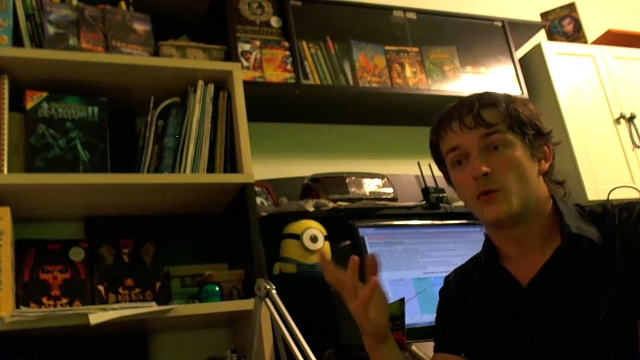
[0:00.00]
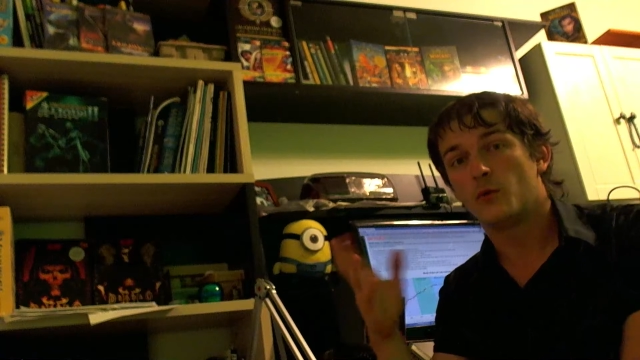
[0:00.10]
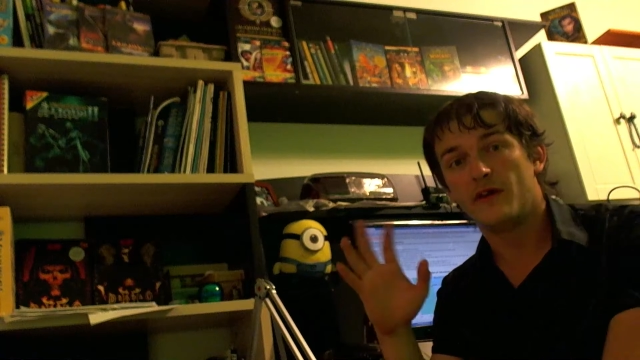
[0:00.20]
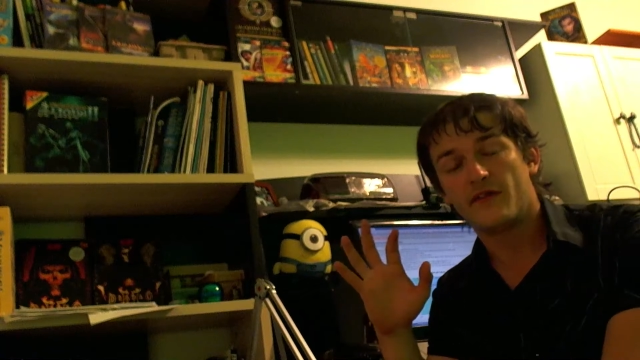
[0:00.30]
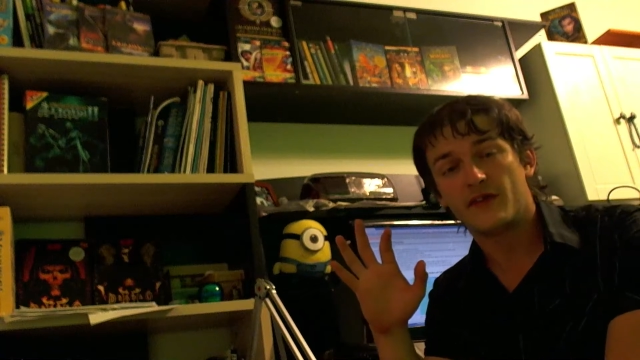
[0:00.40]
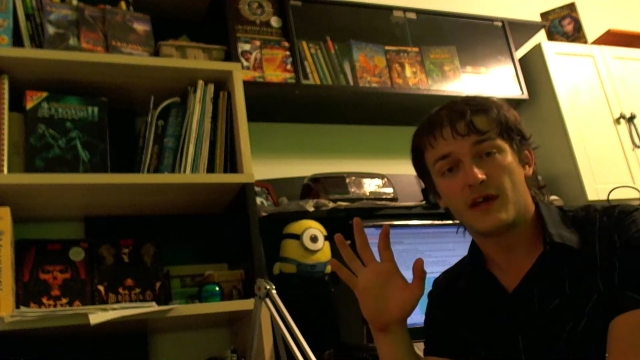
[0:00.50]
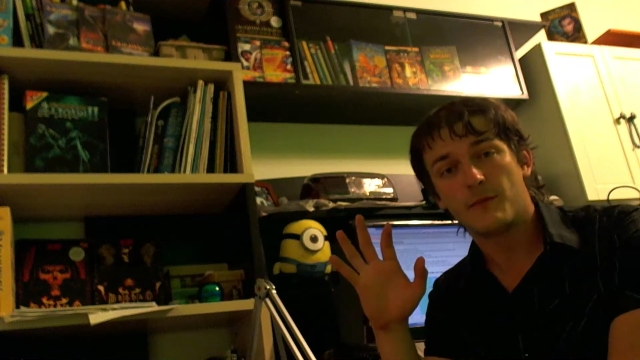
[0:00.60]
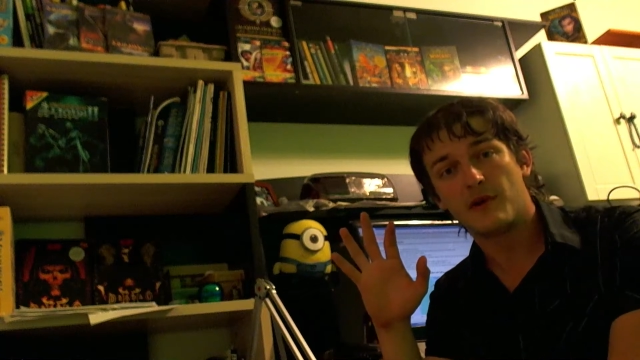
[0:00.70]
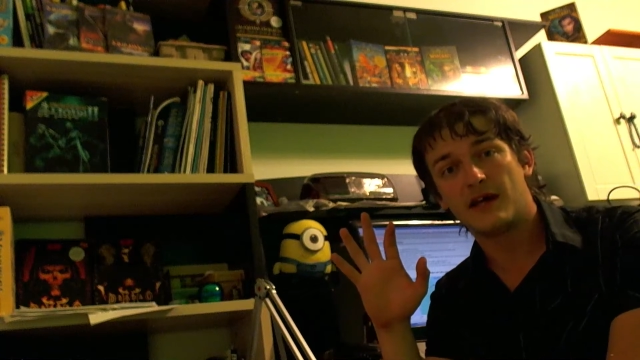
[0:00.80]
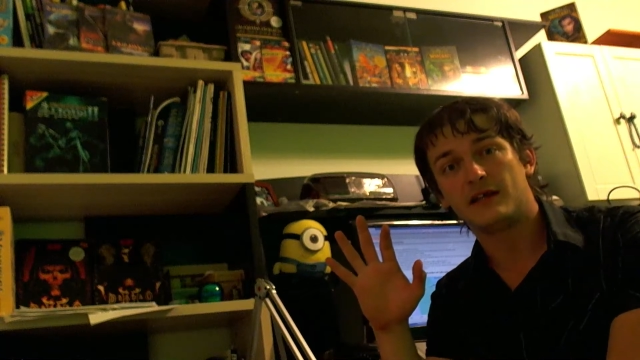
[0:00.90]
when they
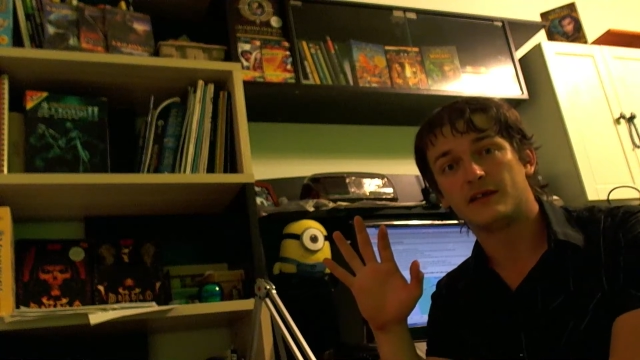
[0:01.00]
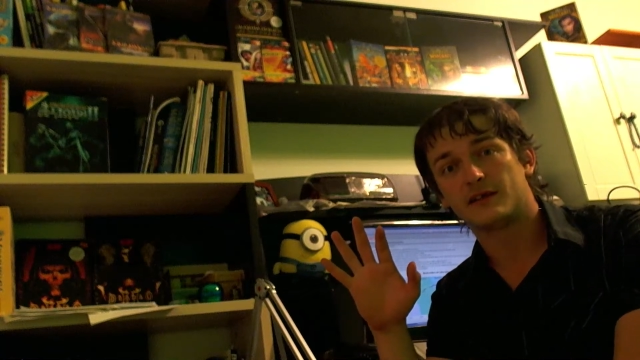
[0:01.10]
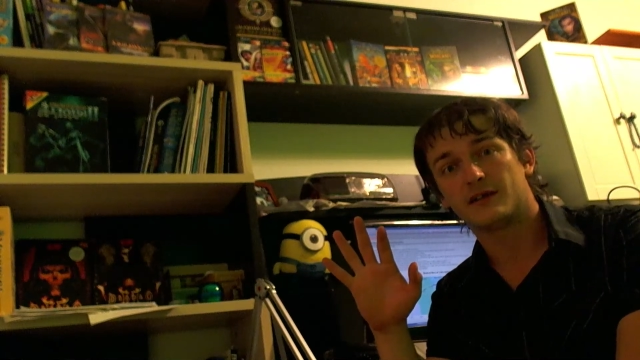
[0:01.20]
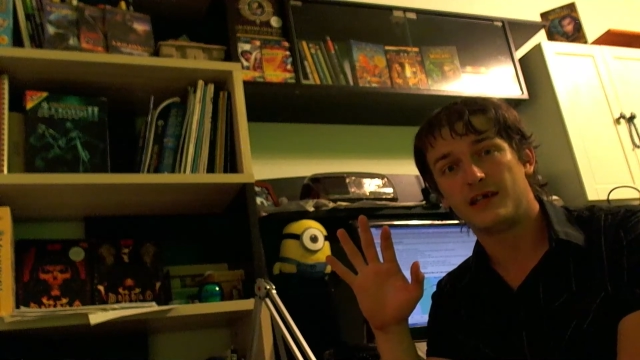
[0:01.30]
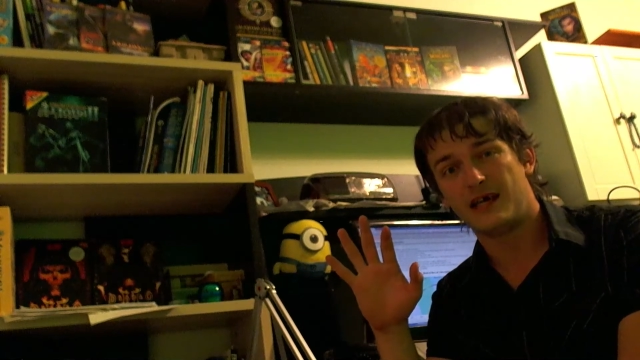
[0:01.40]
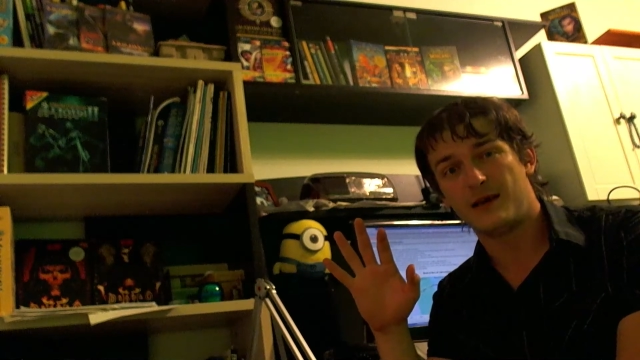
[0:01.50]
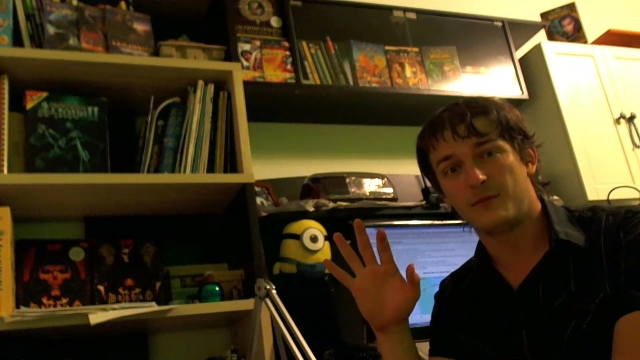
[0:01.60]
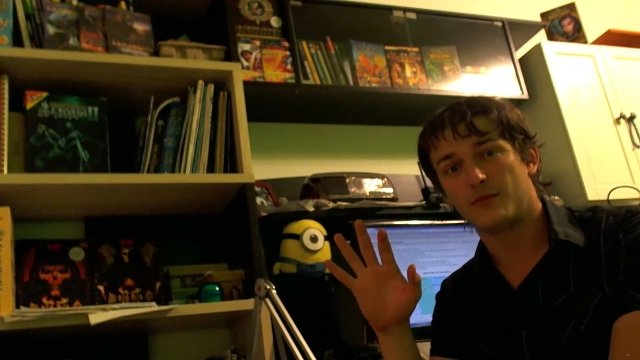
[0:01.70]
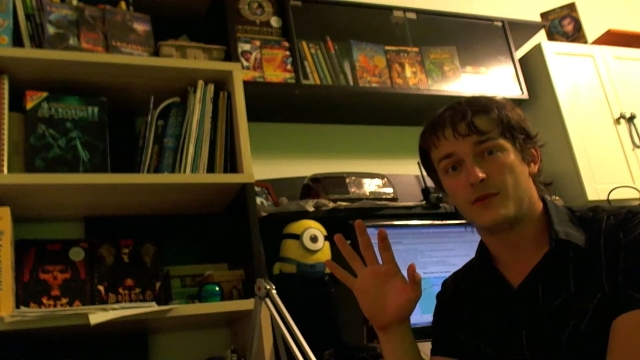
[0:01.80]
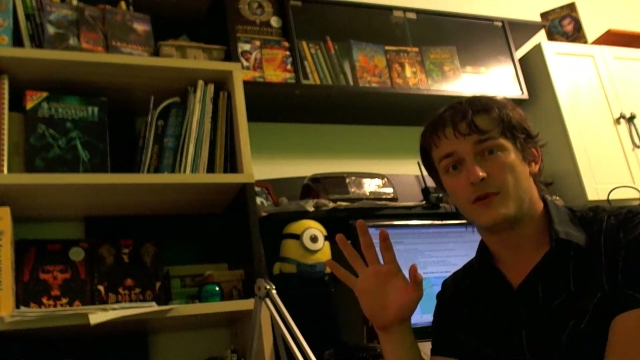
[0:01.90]
made game